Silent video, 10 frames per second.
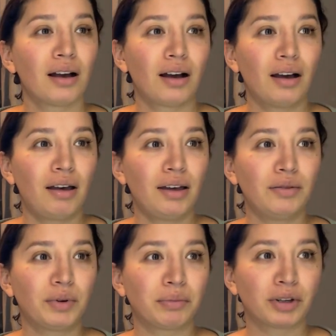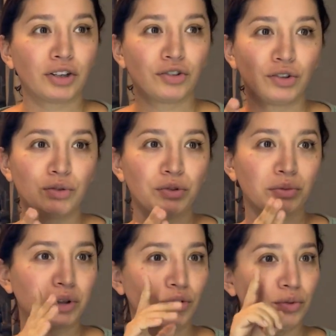And what I'm gonna do is I'm
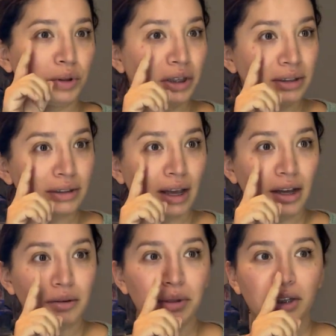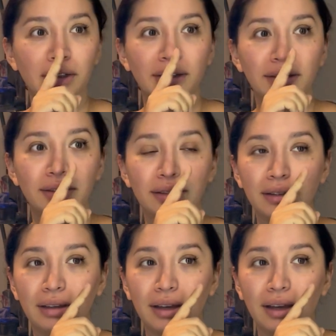gonna do this side because
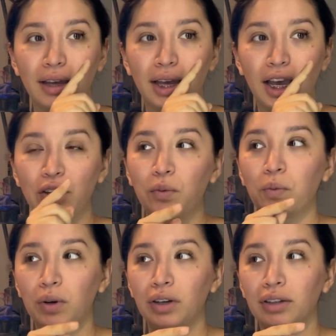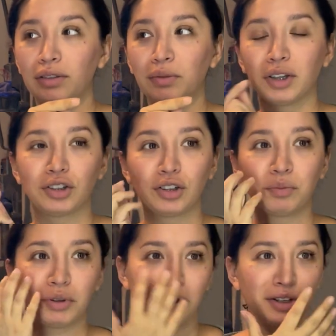I don't want to end up
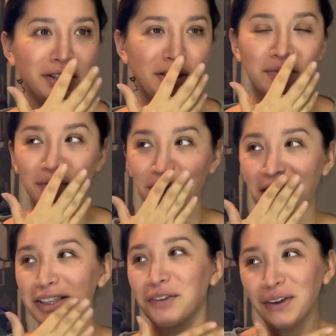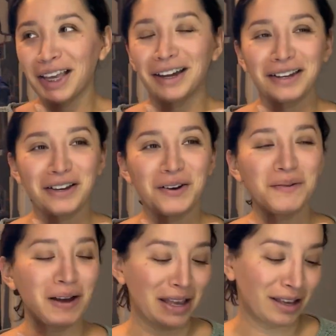with an uneven face if I gotta
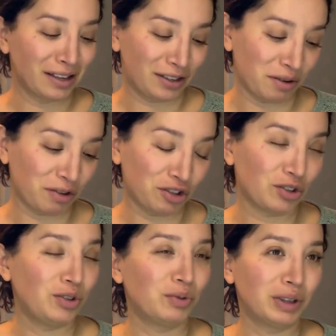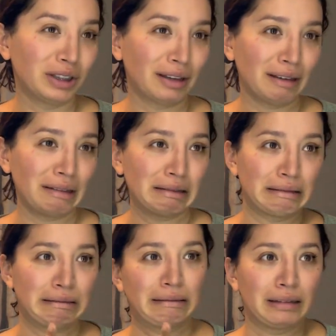go. So I'll show you once I
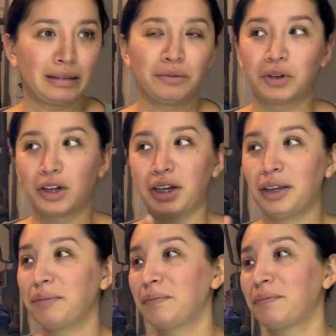work on it.